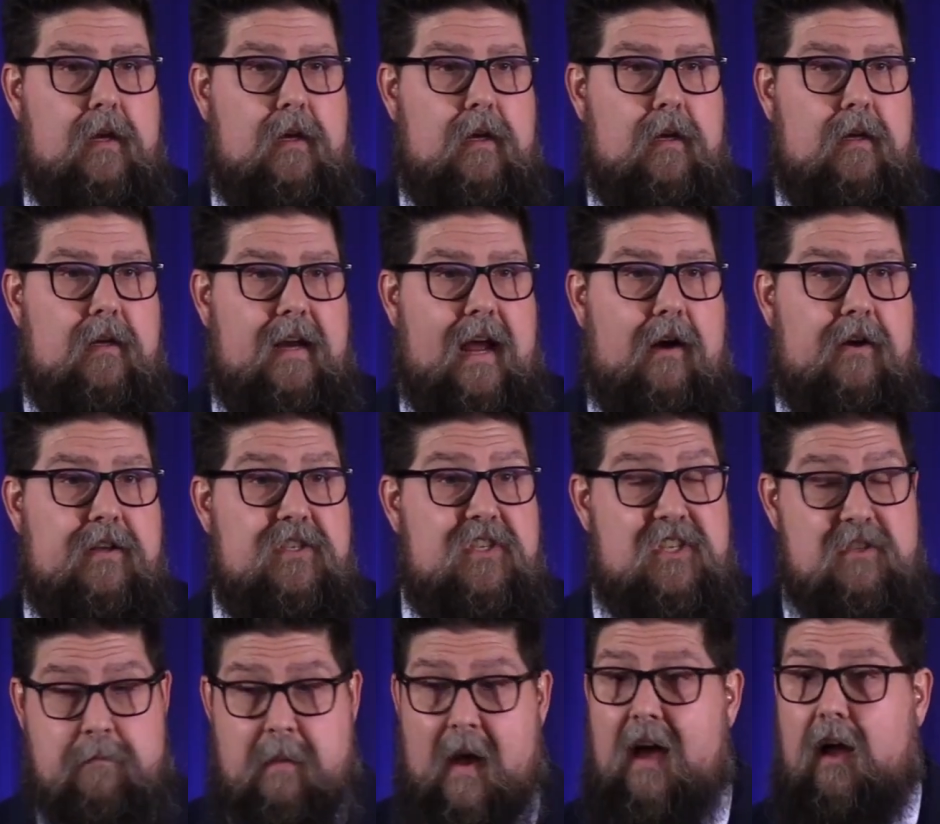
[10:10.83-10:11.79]
Now, it's
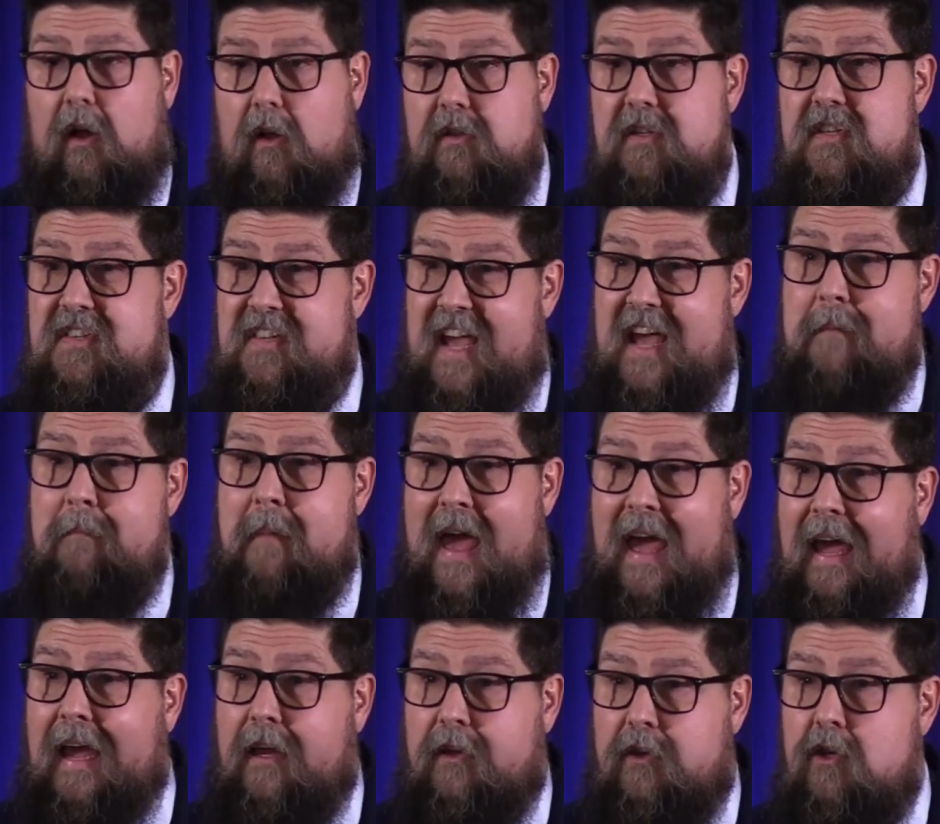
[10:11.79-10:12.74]
spelled
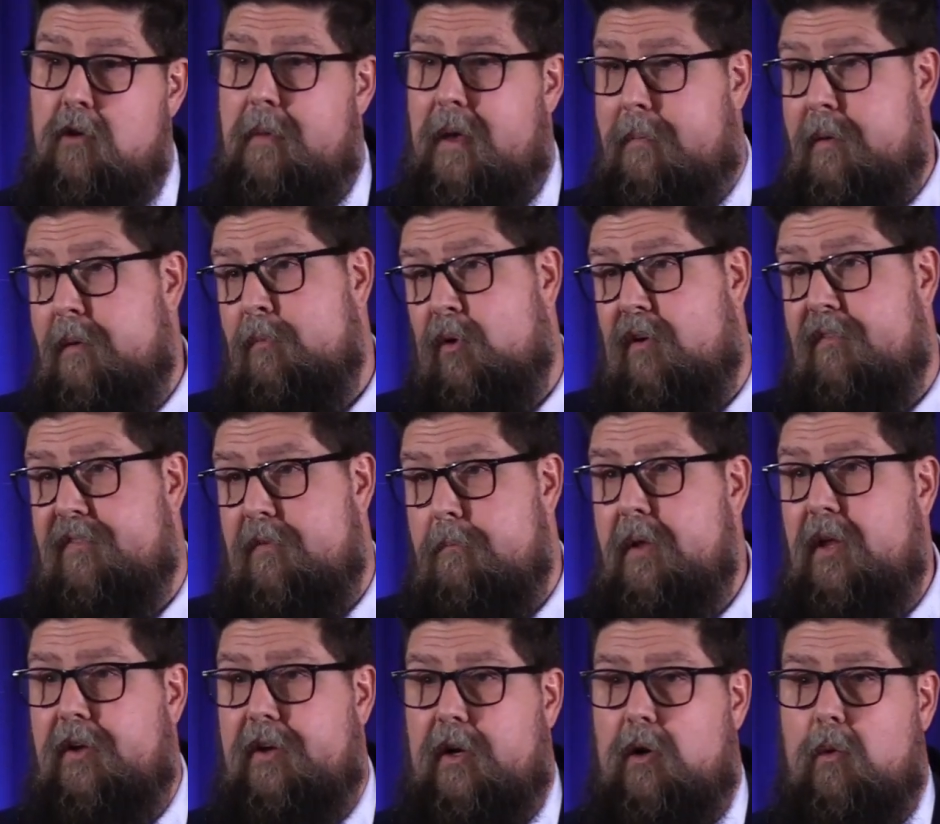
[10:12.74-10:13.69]
Samhain. You may be more
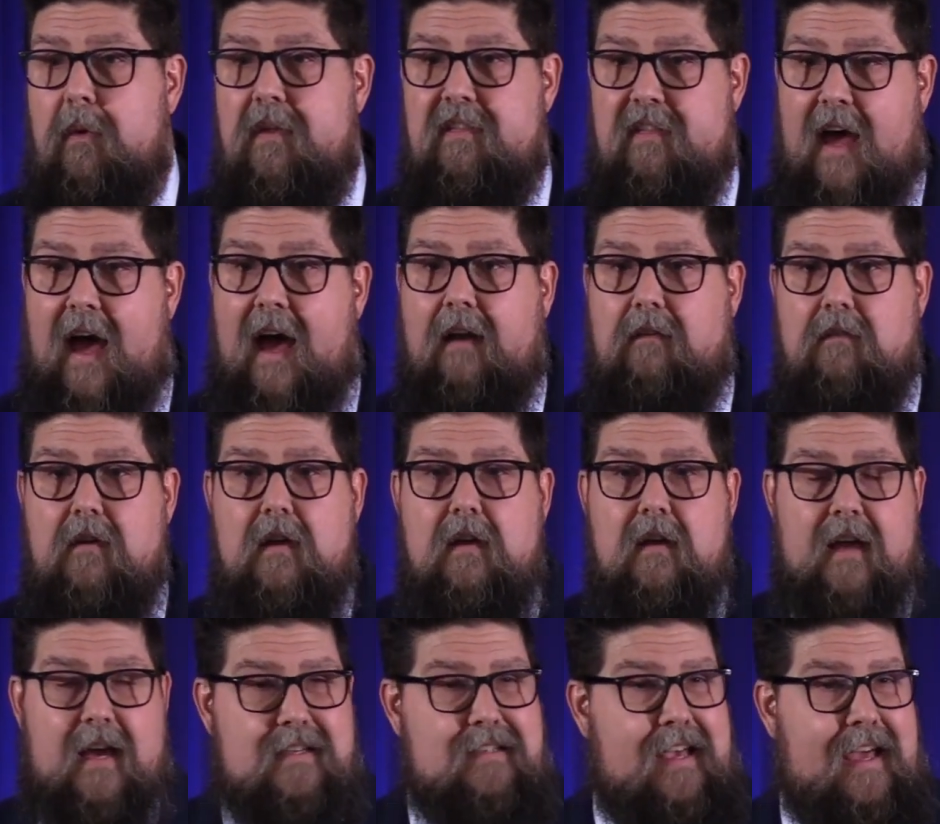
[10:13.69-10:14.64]
familiar with that,
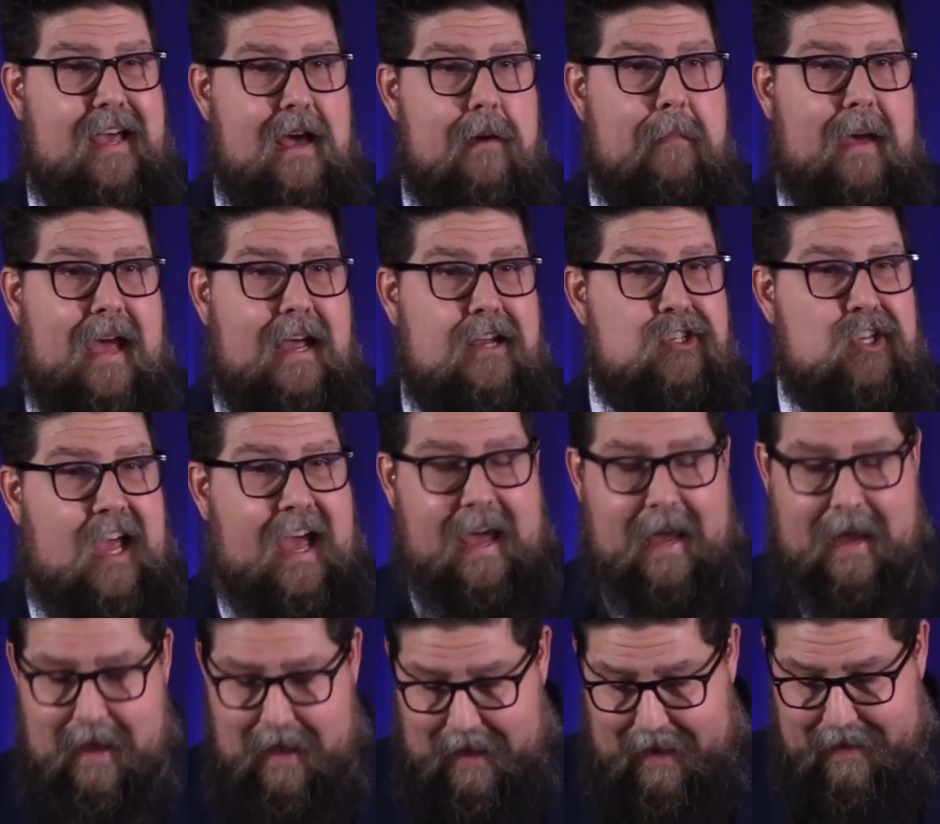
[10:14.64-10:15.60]

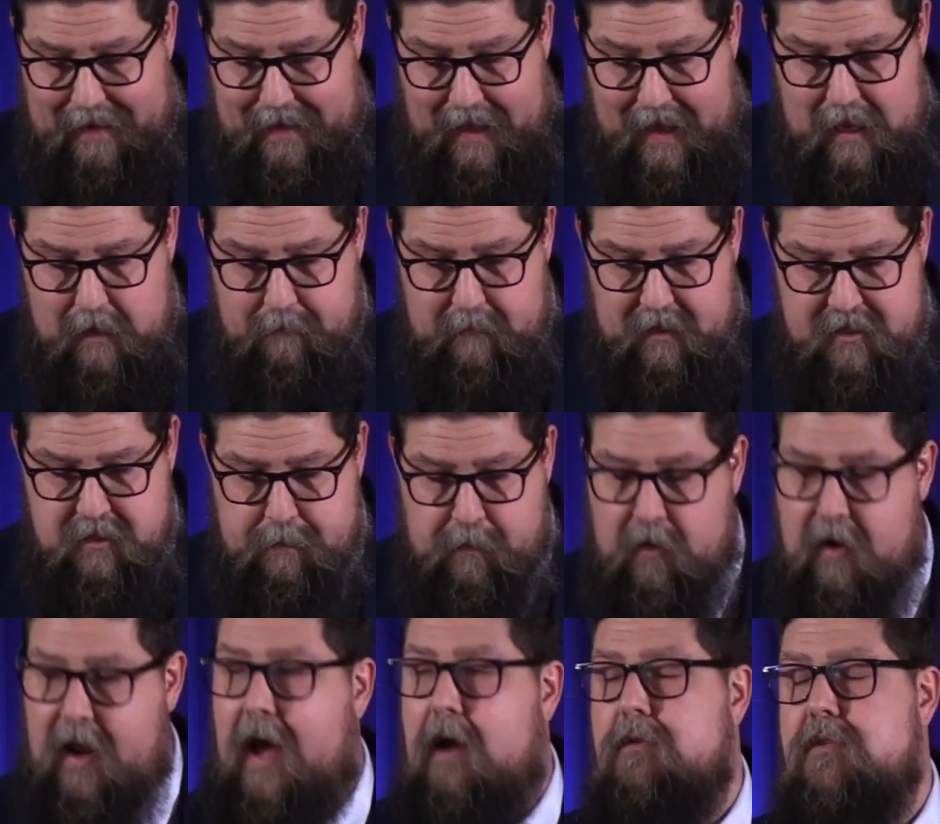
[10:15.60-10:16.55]
Samhain, but it's
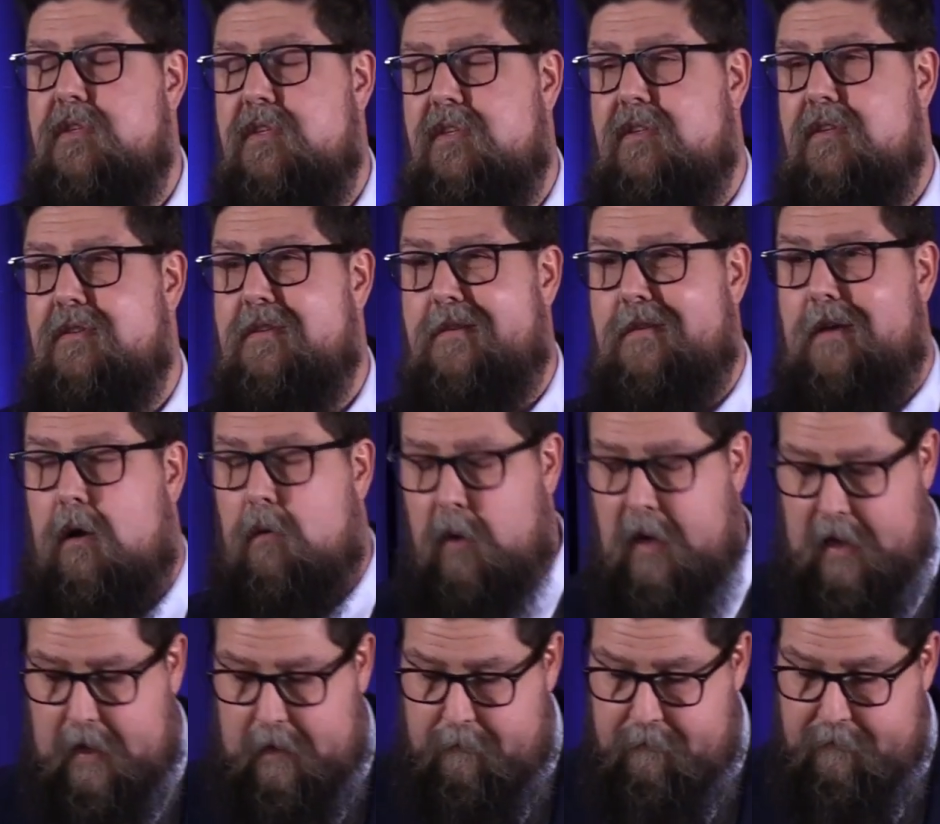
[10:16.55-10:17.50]
pronounced Samhain.